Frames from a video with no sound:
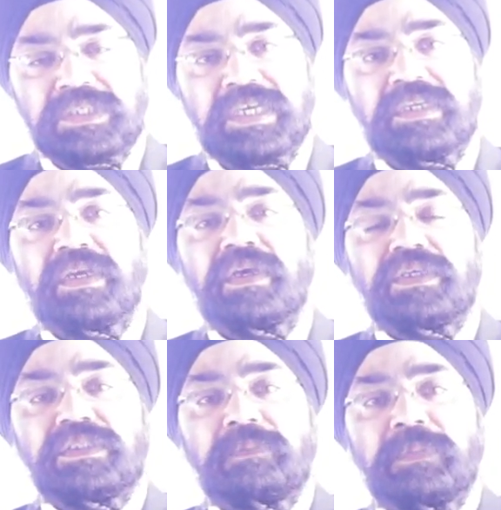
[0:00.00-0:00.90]
side,
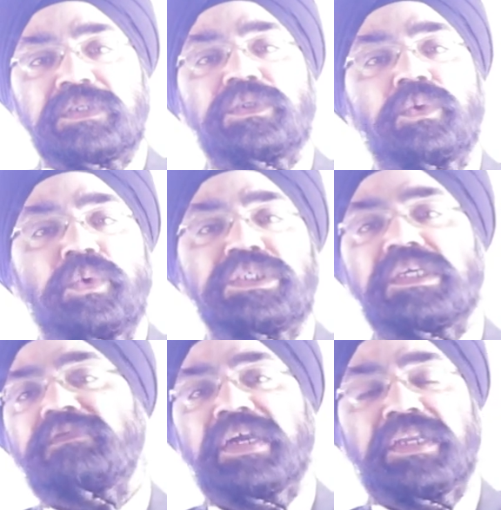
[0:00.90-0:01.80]
the person who is
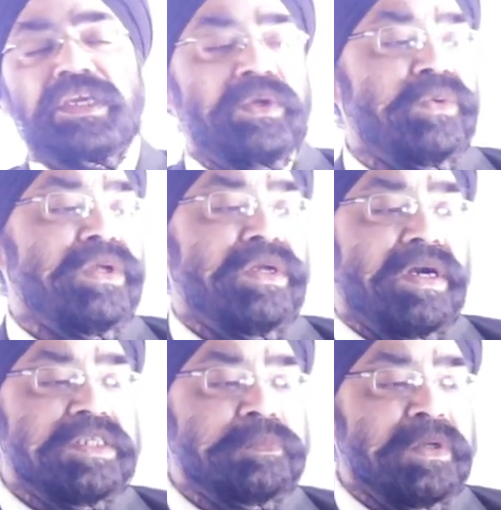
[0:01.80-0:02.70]
inviting you.
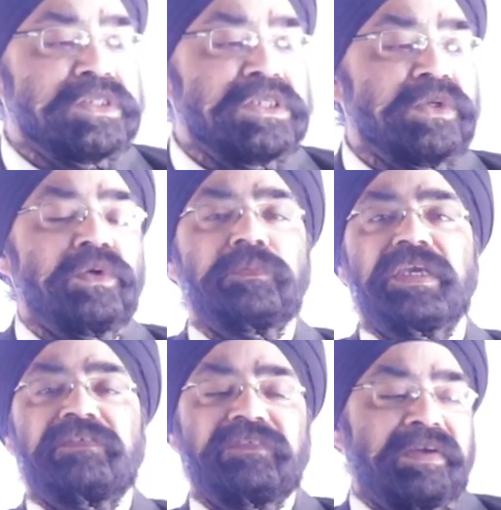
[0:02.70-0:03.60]
A sponsor could
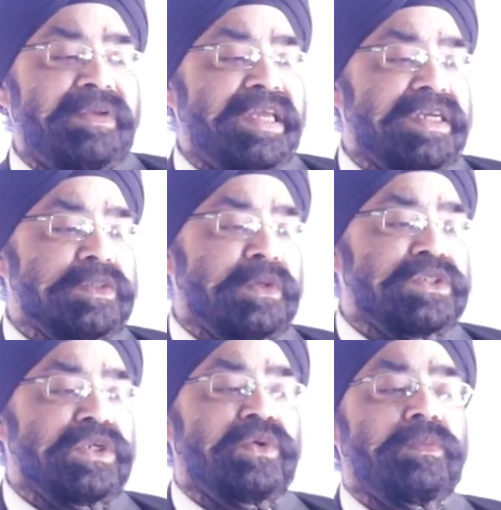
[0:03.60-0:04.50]
be a family, a
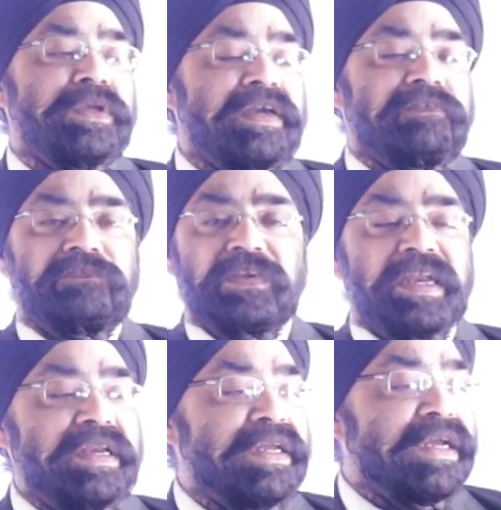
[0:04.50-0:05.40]
sponsor could be a
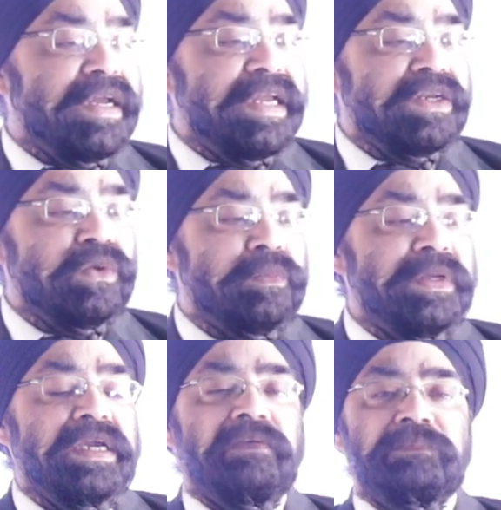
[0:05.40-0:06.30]
friend, it could
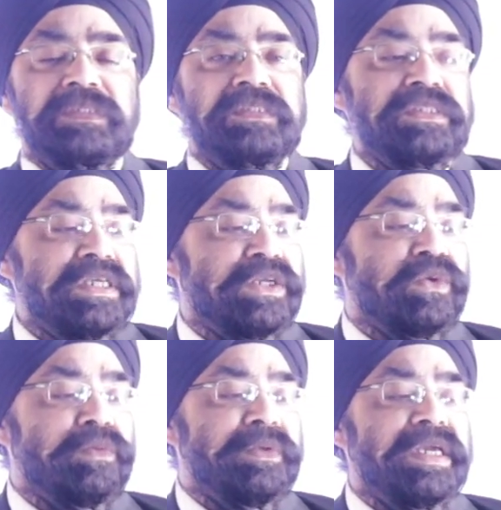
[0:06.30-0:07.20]
be a business, it
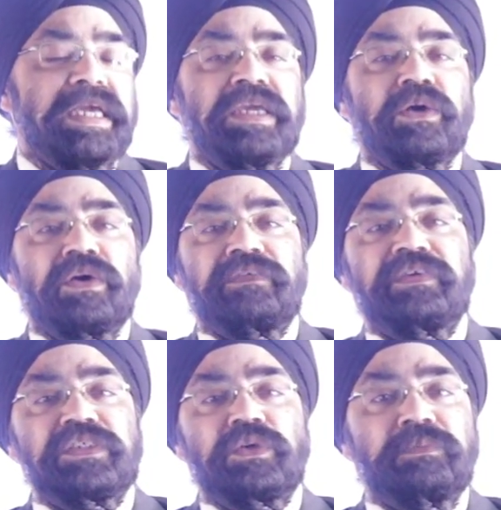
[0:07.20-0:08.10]
could be any
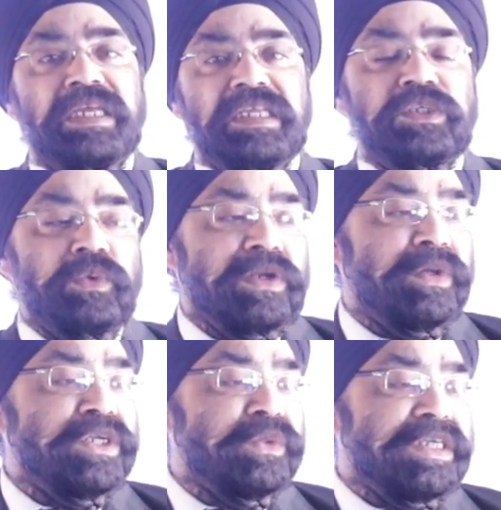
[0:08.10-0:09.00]
conference or meetings you are
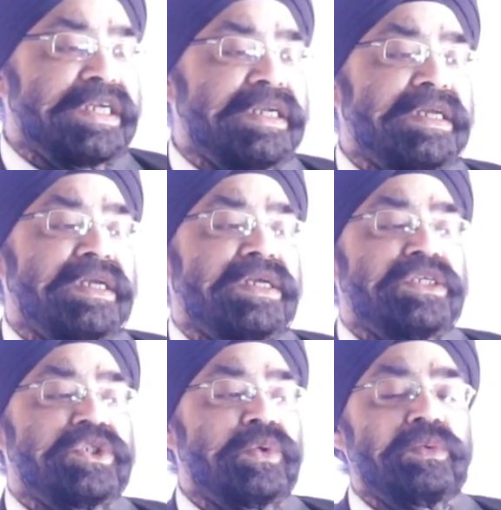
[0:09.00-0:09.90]
going to attend.
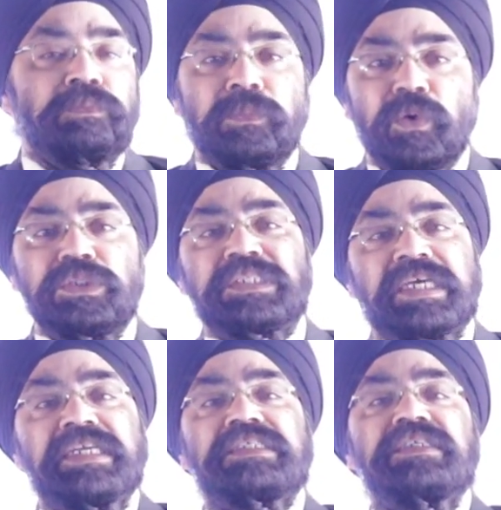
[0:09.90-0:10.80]
So both
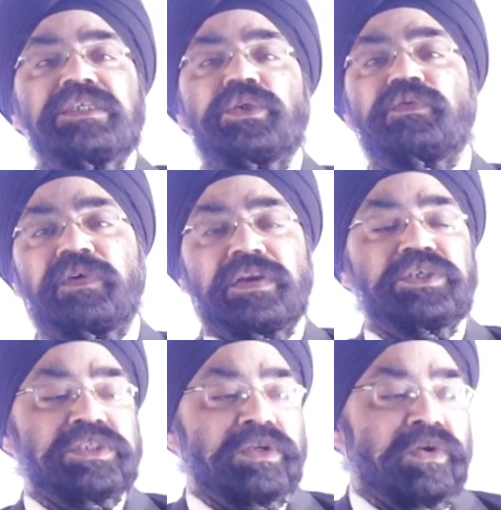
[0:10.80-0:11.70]
sides need to
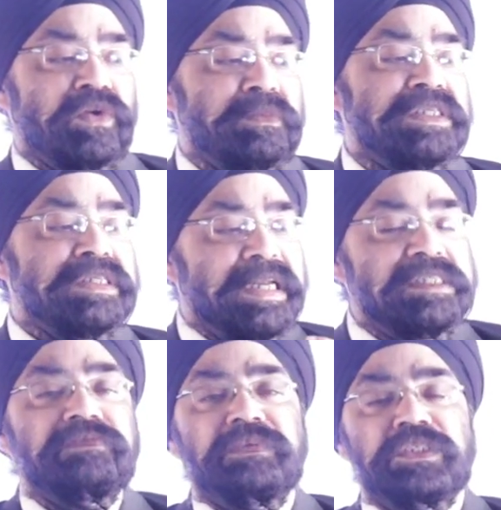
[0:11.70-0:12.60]
furnish the documents.
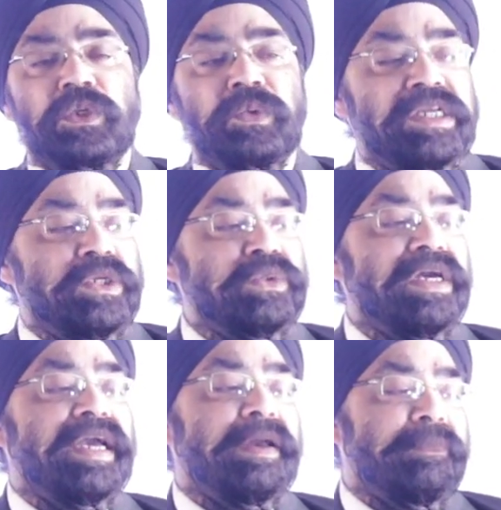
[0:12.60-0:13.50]
Let's first look into
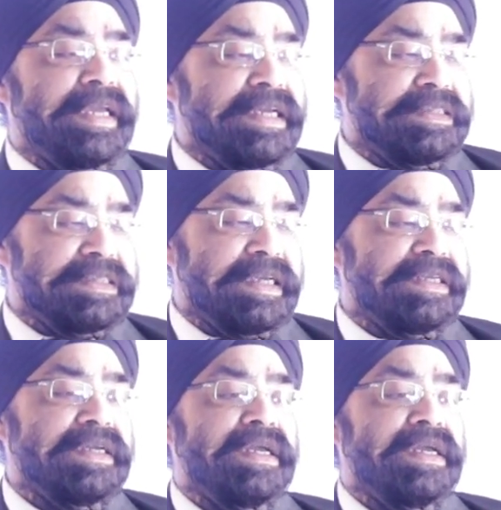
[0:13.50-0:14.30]
the applicant side.